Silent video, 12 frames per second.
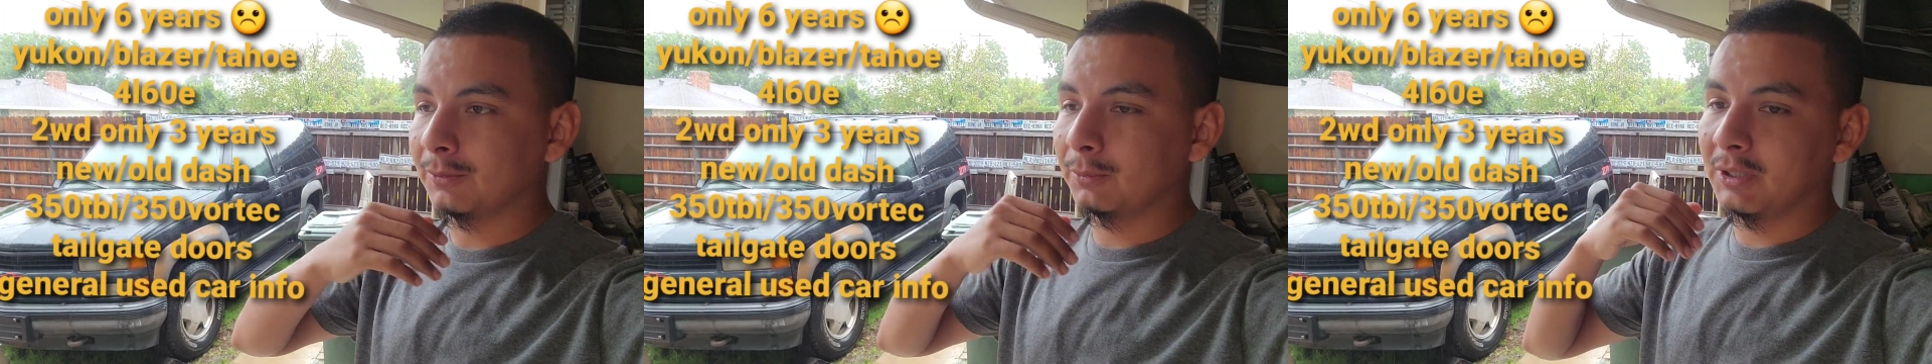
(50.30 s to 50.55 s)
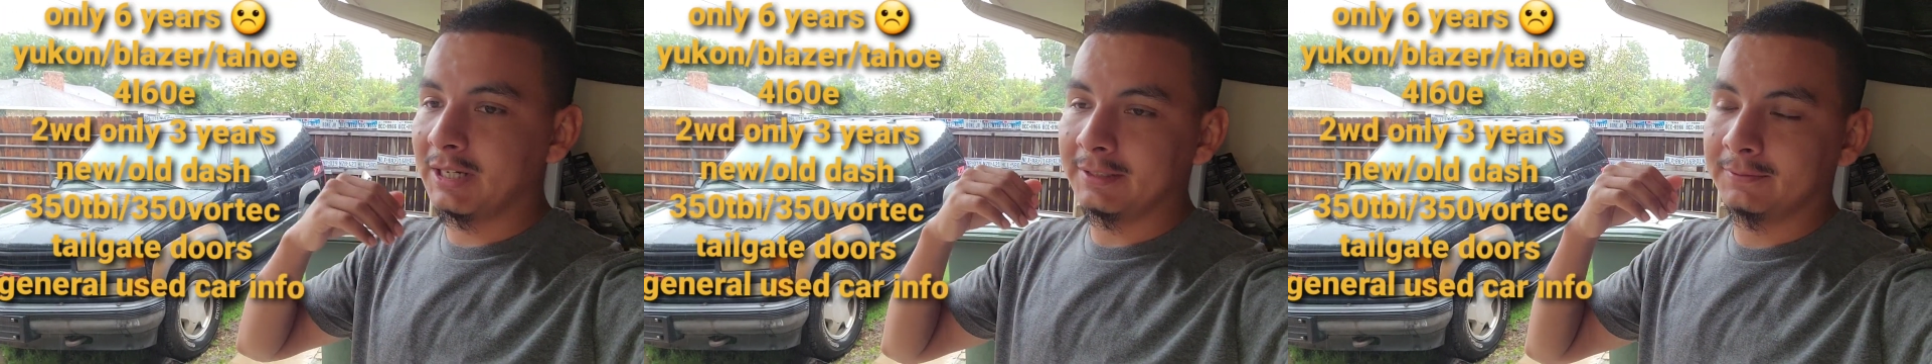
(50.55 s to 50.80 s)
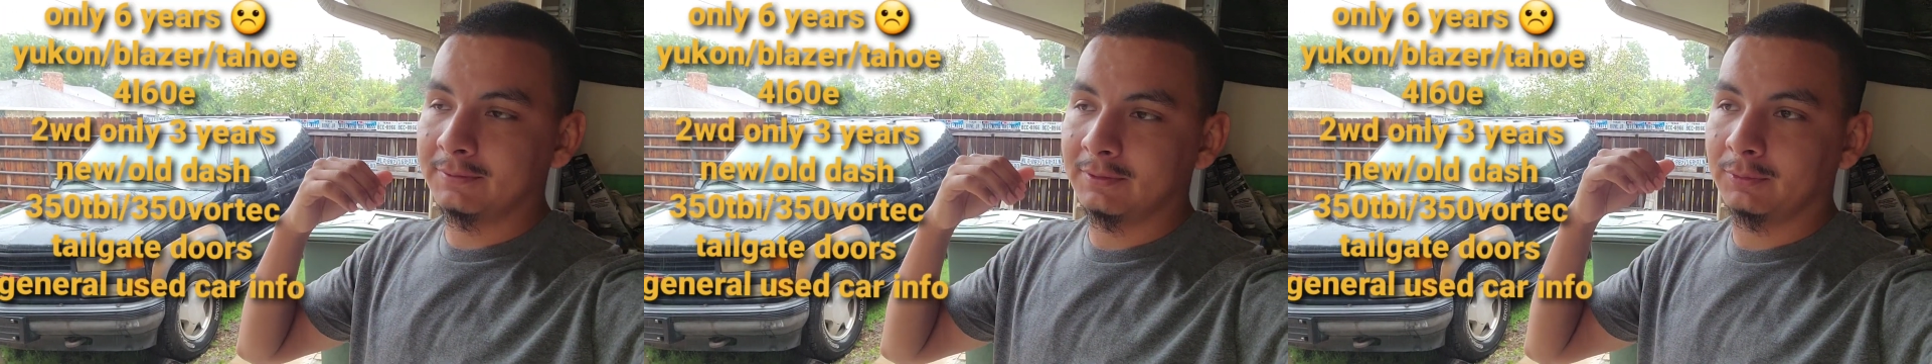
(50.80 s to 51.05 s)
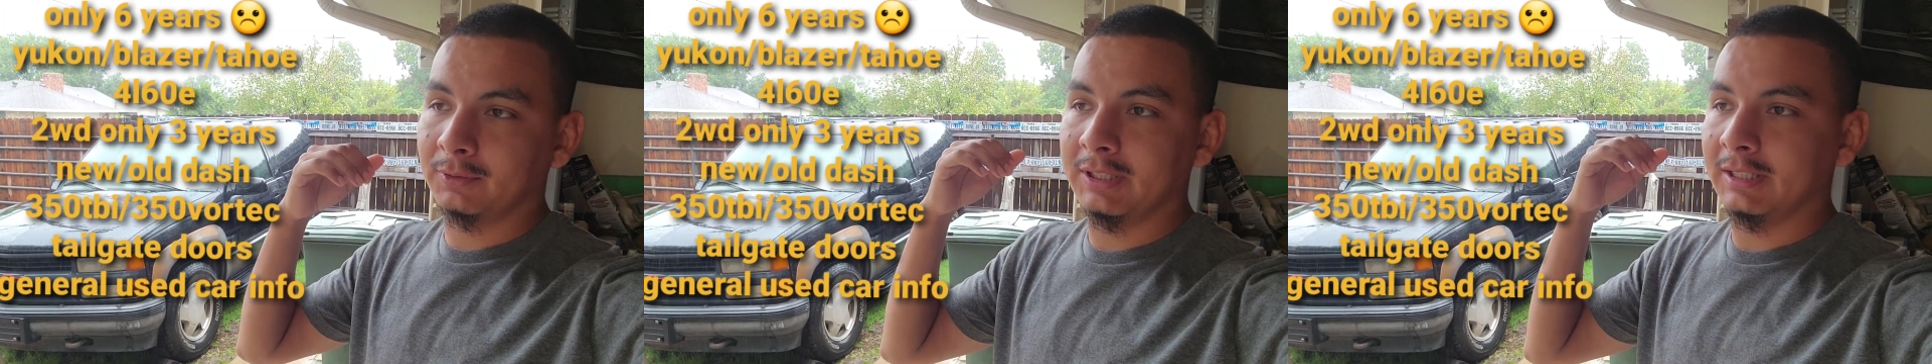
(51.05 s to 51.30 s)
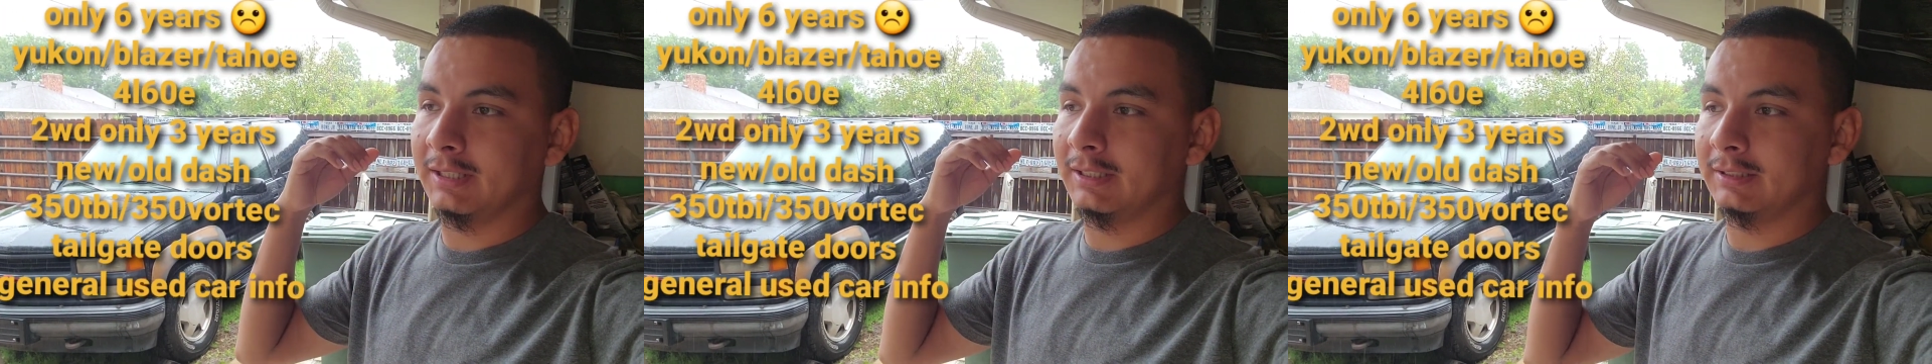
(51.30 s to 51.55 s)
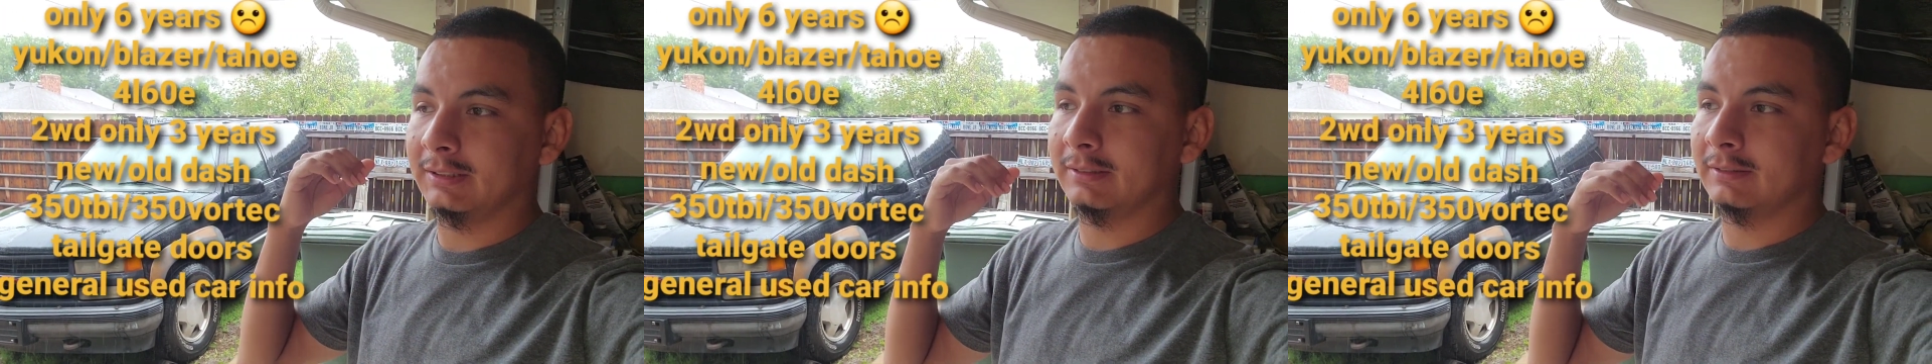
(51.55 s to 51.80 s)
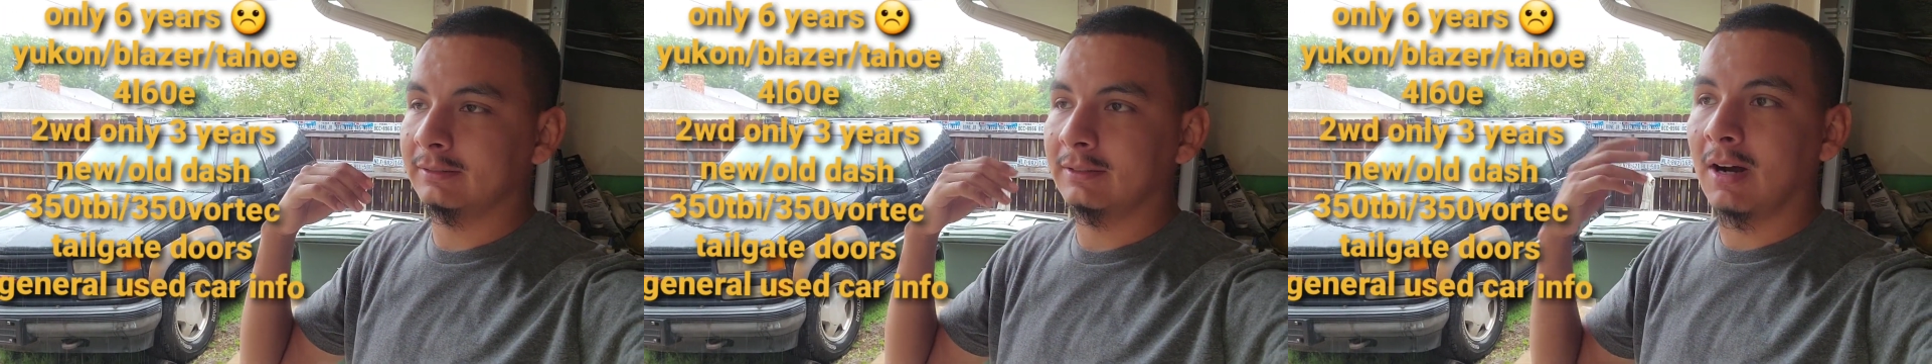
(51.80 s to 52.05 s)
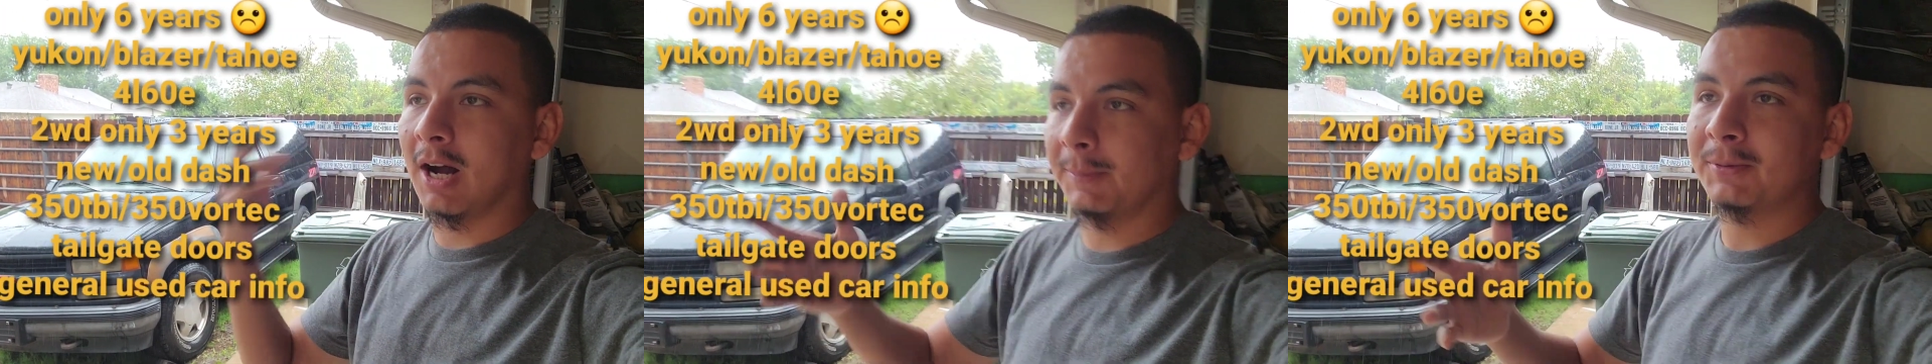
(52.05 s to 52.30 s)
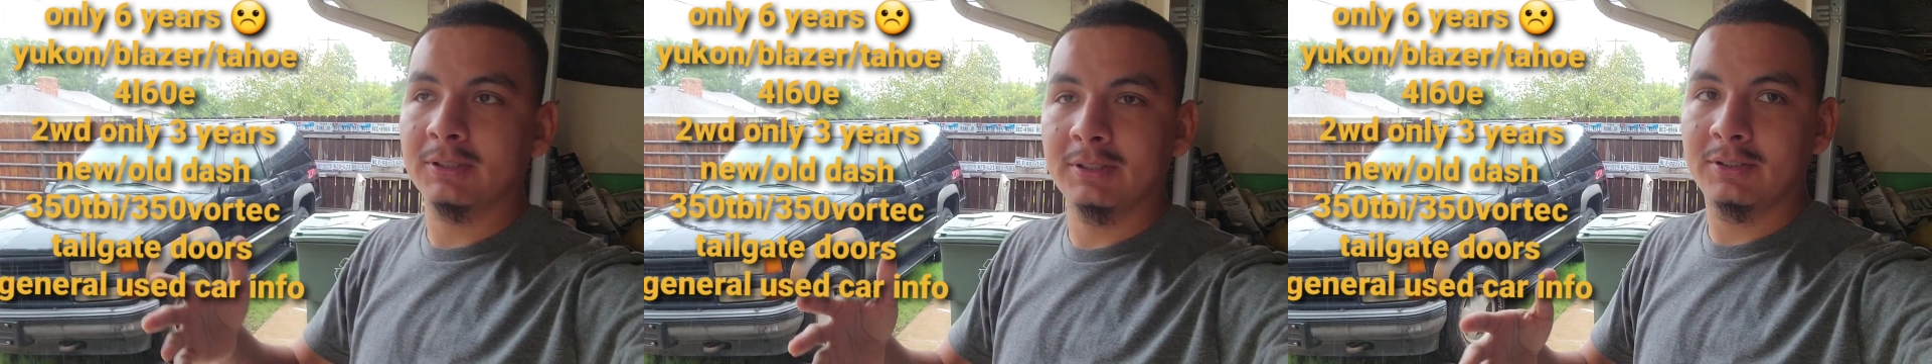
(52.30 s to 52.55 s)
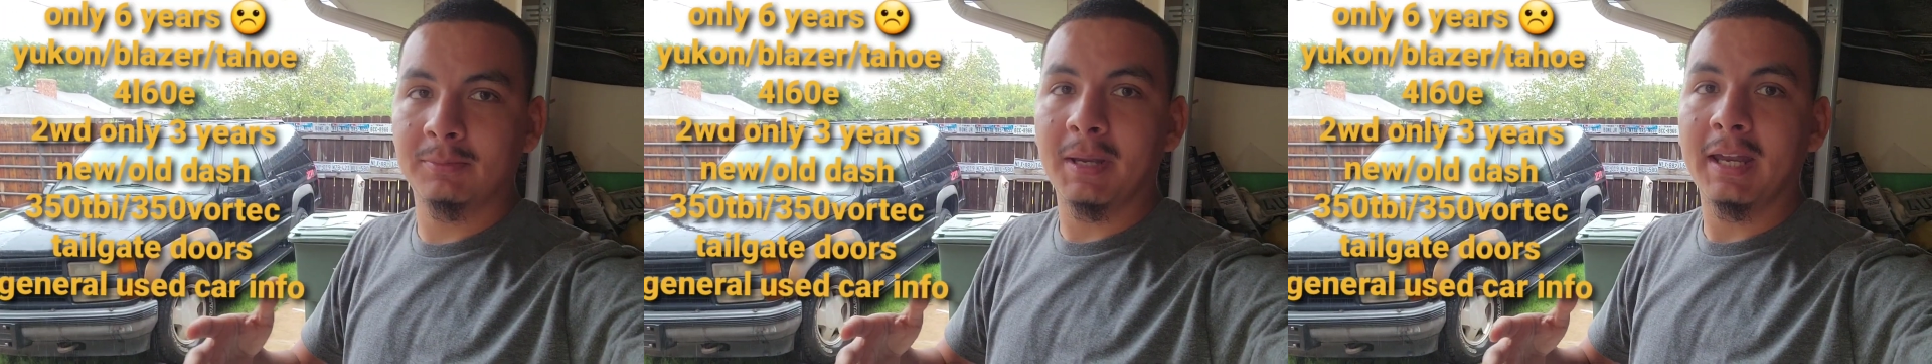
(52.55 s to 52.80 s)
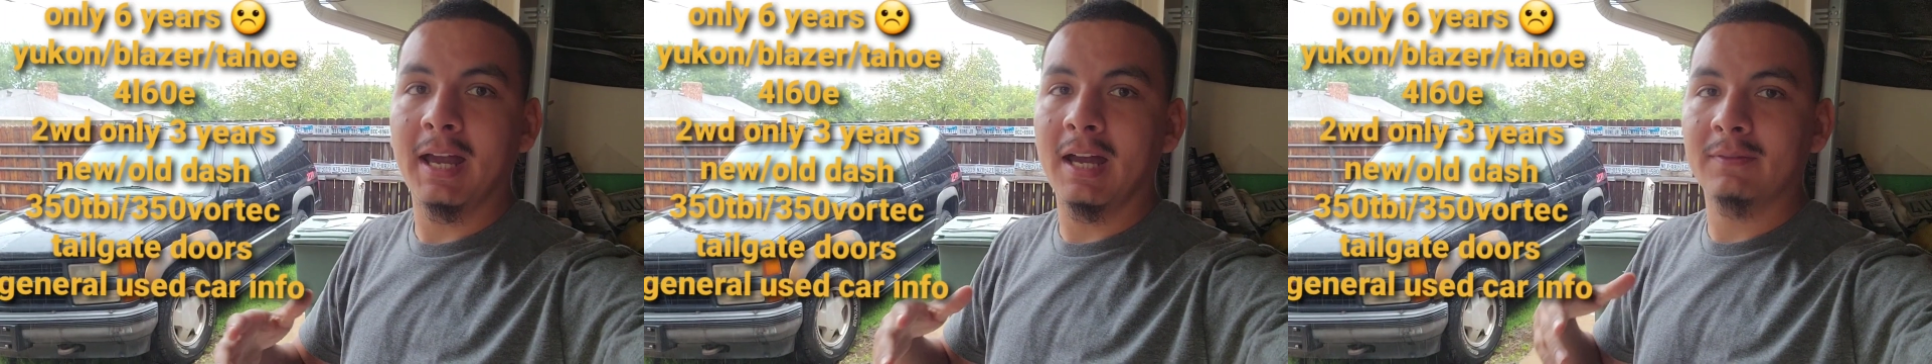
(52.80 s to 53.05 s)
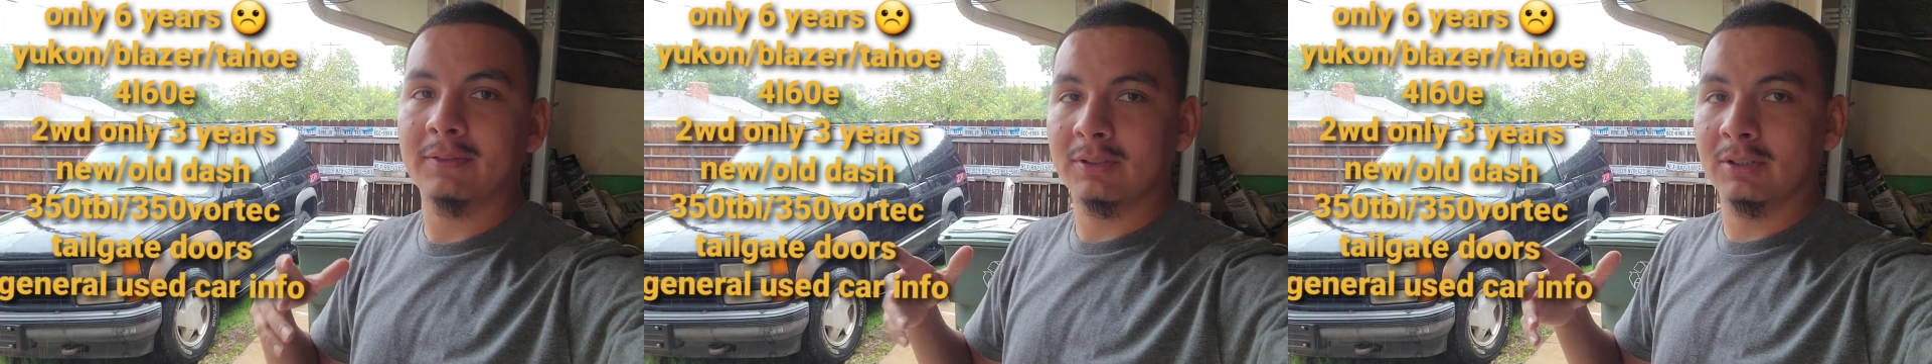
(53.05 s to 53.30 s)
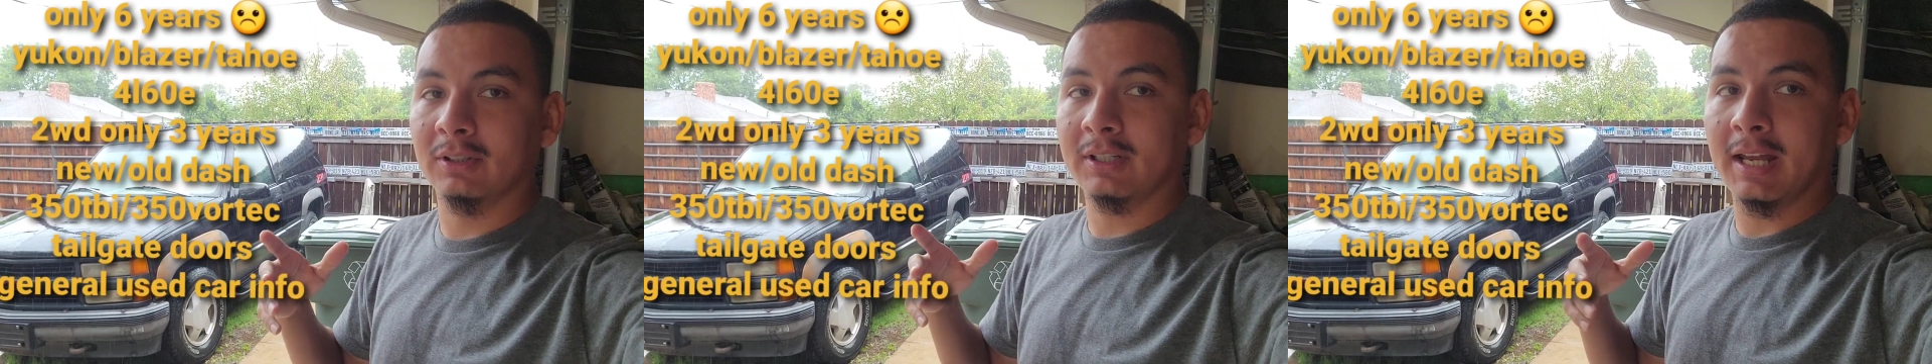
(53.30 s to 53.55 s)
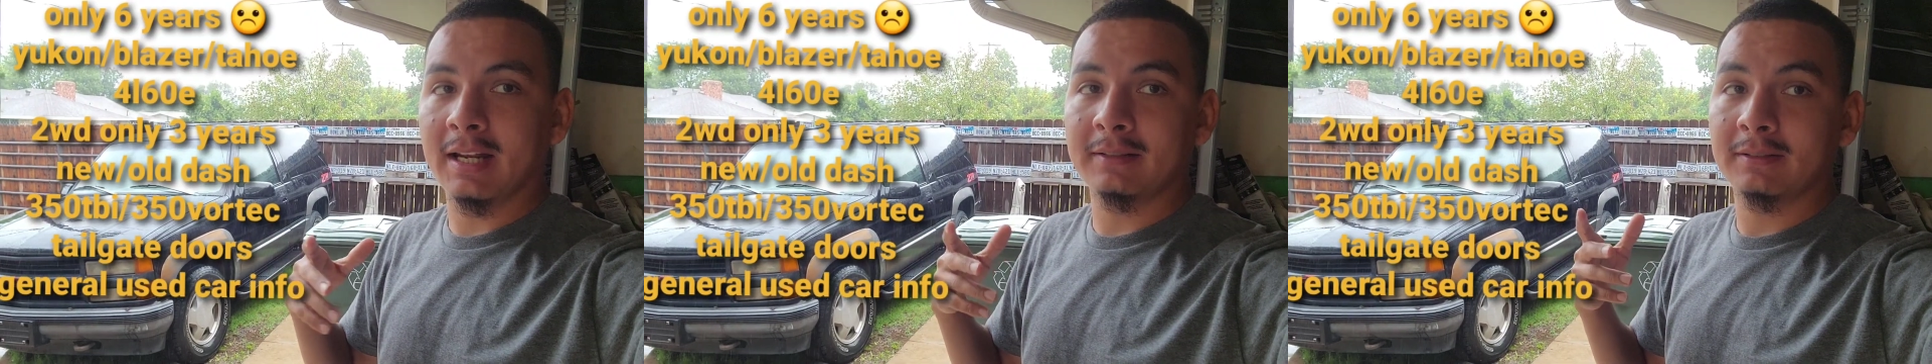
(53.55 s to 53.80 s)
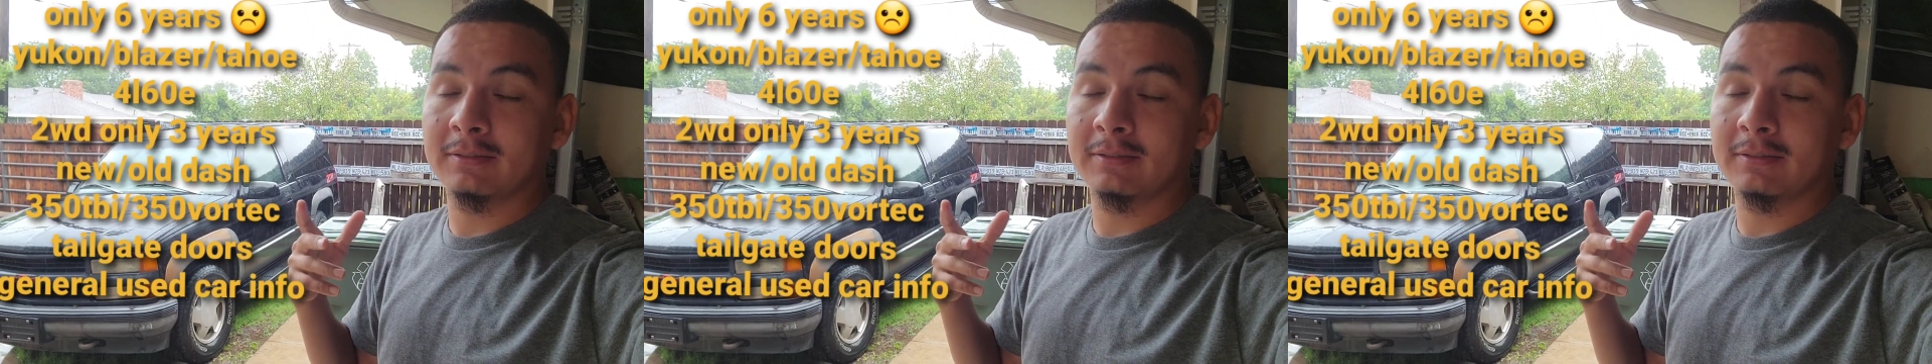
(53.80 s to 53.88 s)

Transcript: what freaking options you may have or to look at,